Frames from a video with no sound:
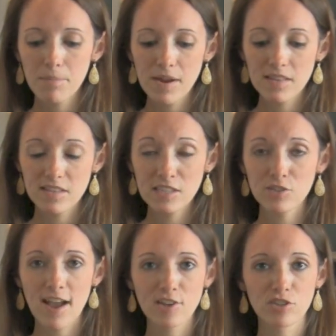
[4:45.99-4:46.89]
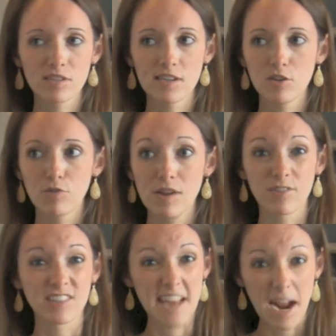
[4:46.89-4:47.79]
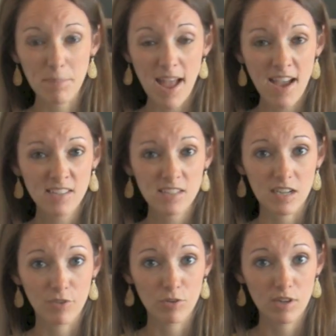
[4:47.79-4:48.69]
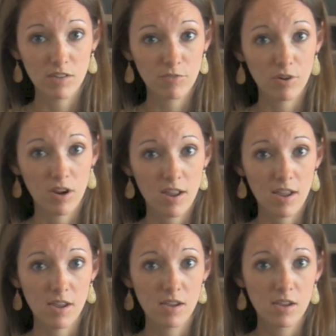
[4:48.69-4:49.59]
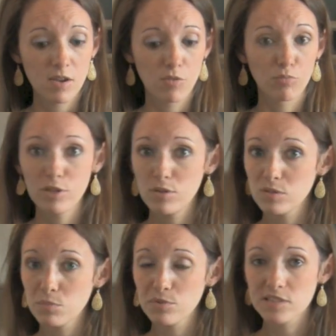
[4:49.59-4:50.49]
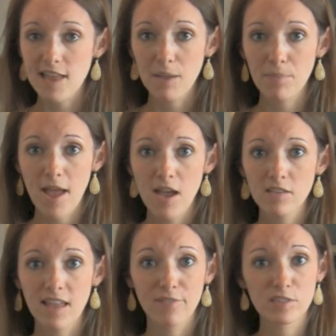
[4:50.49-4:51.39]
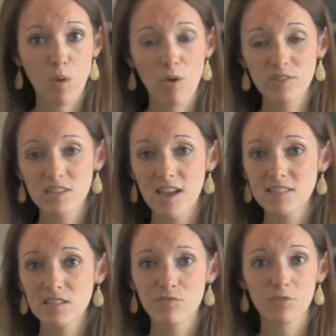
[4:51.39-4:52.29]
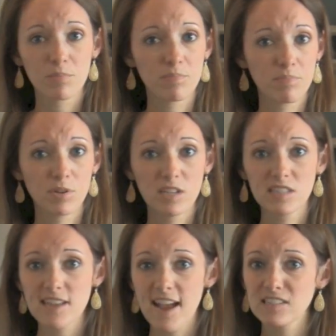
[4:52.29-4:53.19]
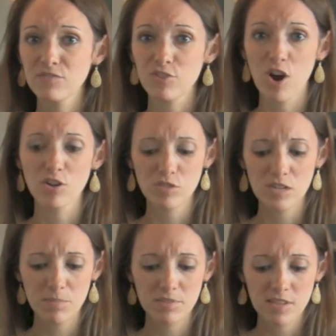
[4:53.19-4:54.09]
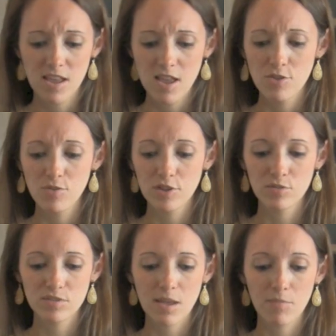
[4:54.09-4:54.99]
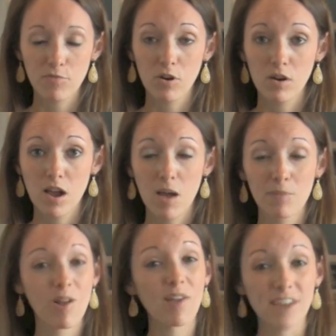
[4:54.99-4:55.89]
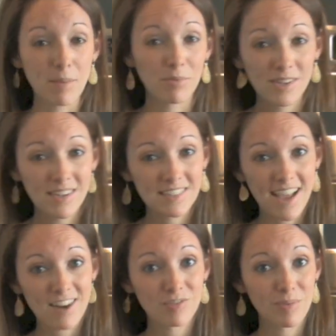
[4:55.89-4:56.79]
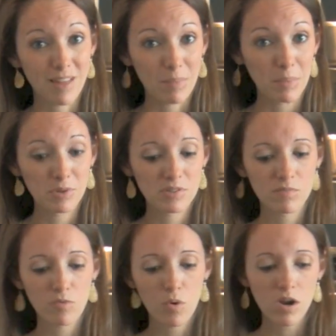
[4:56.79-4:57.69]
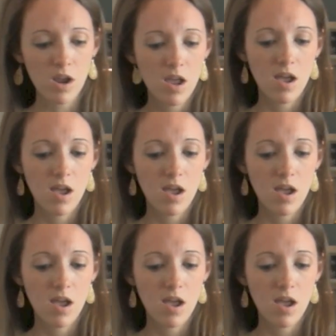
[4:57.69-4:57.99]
But these are actually great for snack bags. Like if you're looking for a reusable snack bag, they have smaller sizes for putting snacks in for car trips. You can use them for cloth diapering is actually what a lot of people use them for.